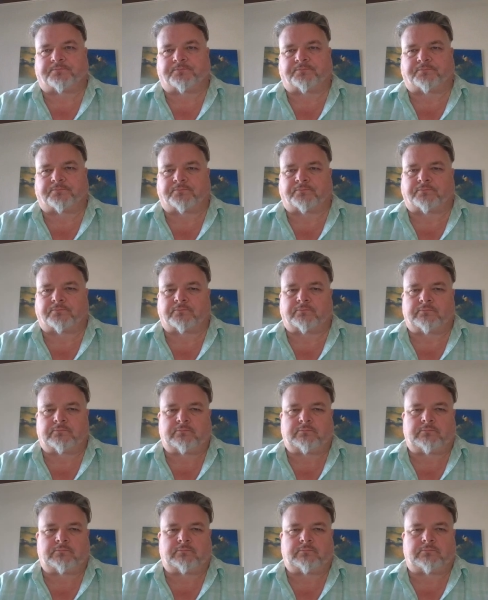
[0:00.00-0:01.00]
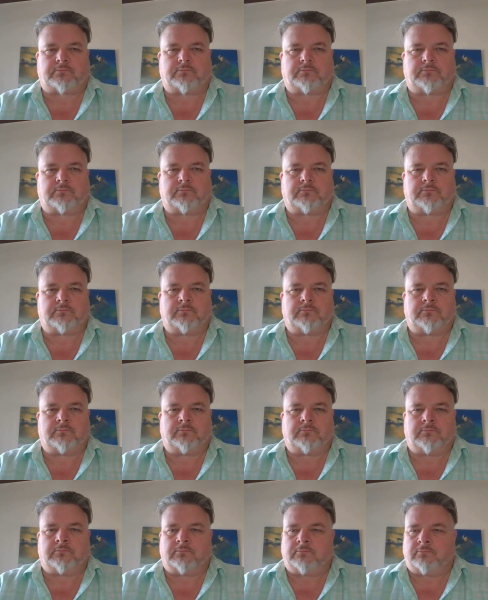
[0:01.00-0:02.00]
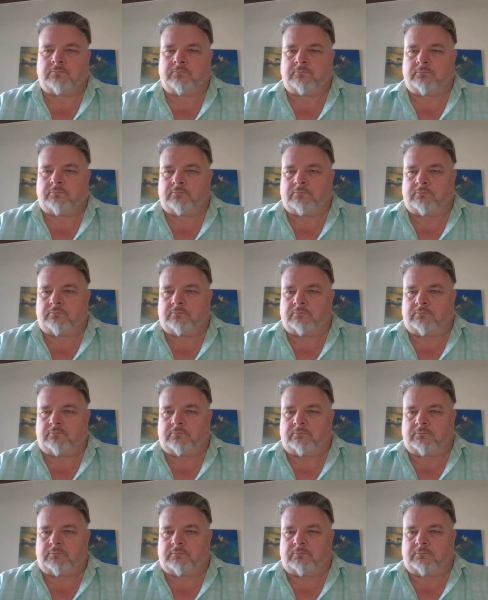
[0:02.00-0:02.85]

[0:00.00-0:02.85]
(no one is talking)